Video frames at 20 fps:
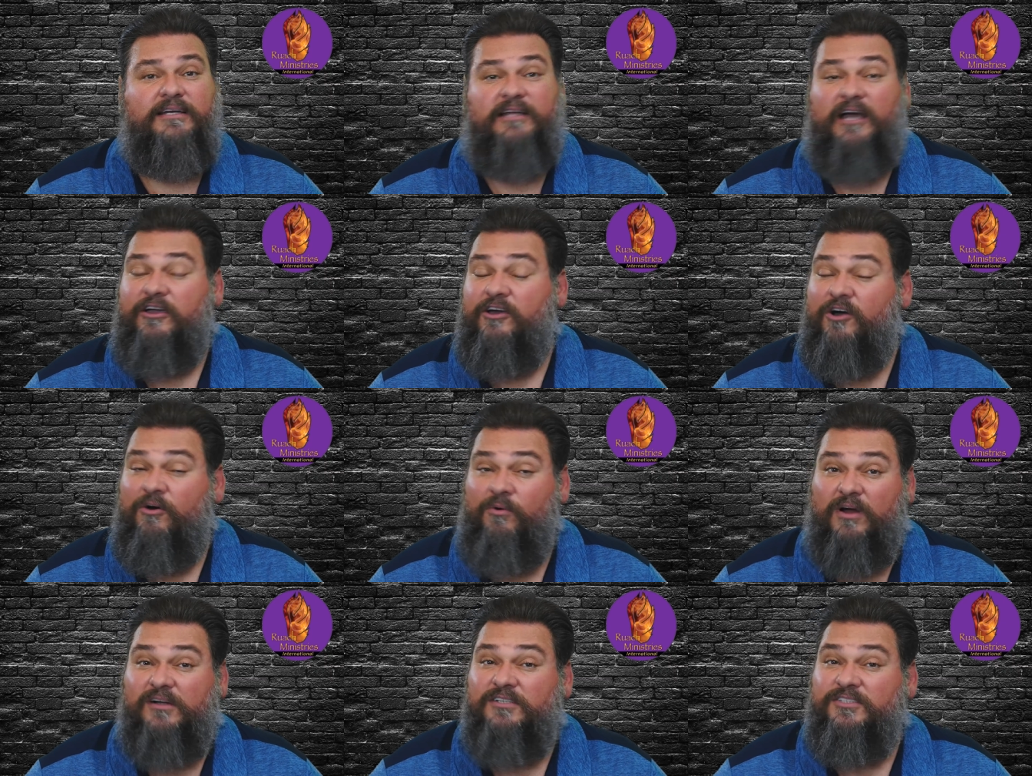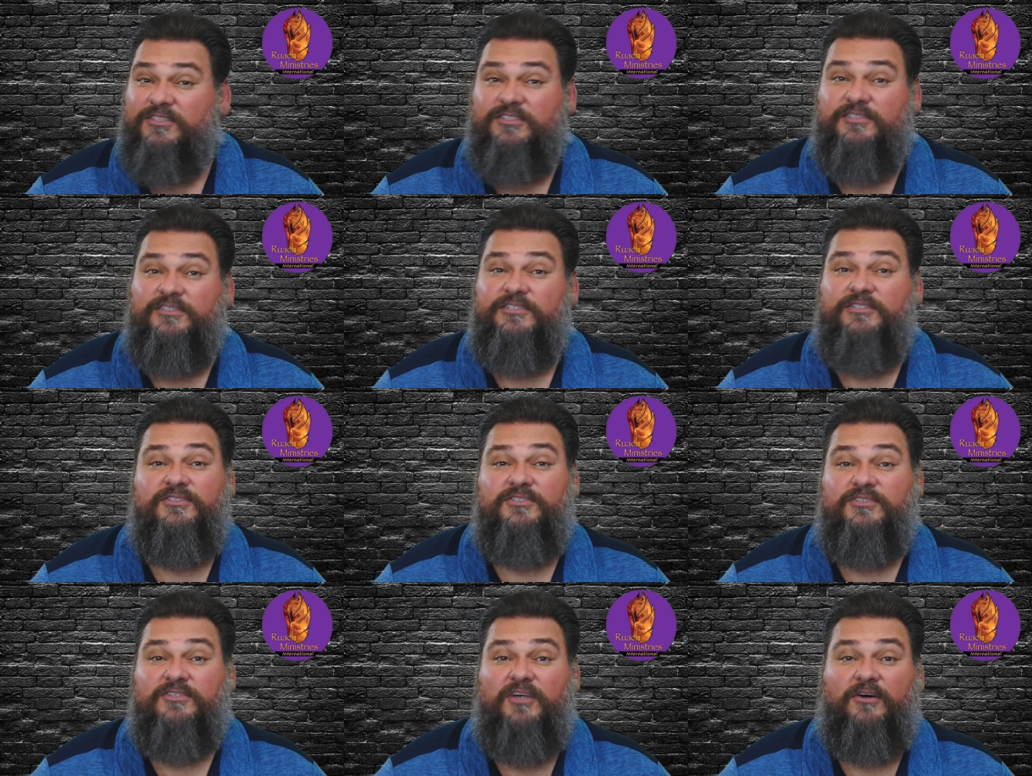Not coerced to
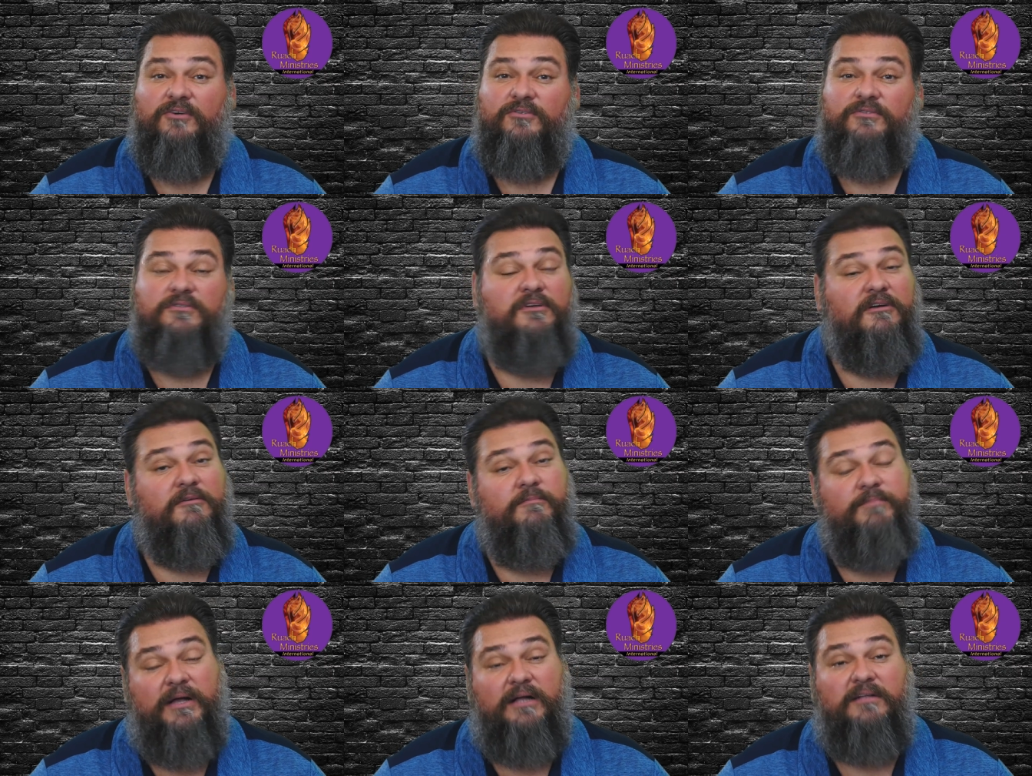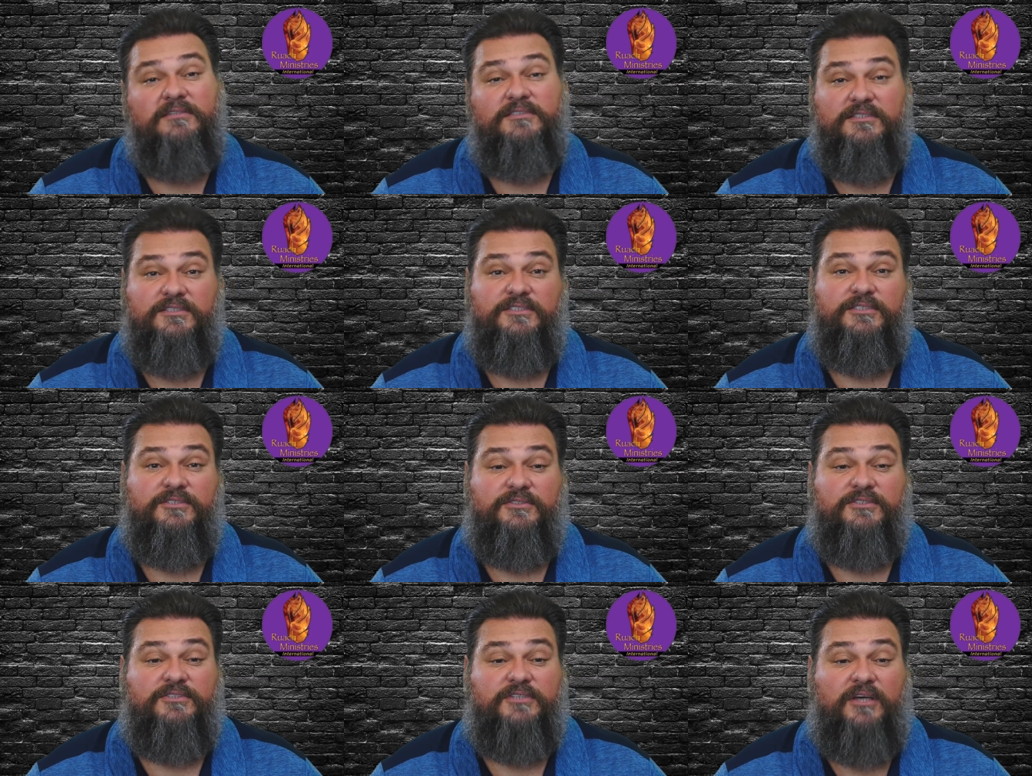do so, compelled to
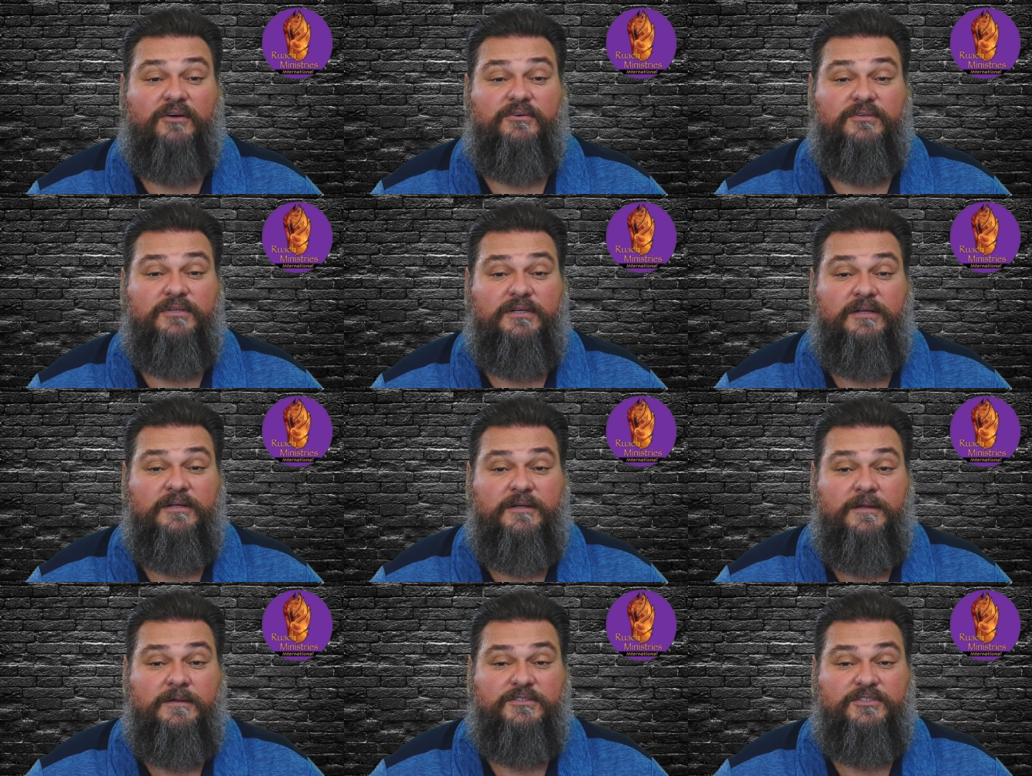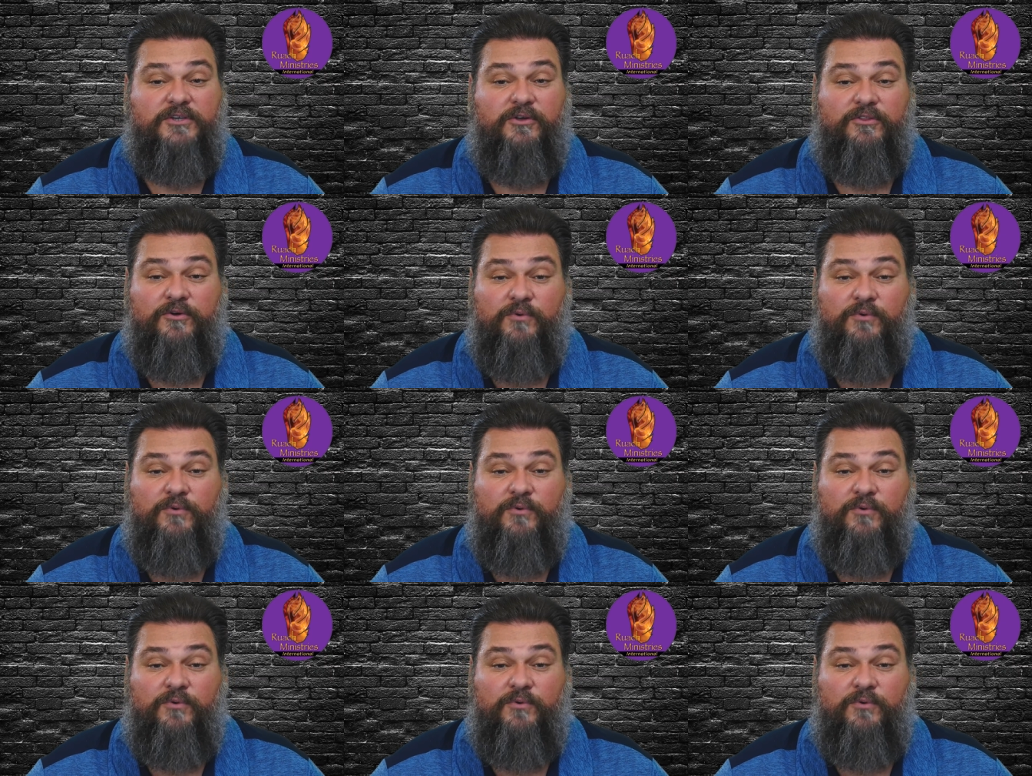do so. So the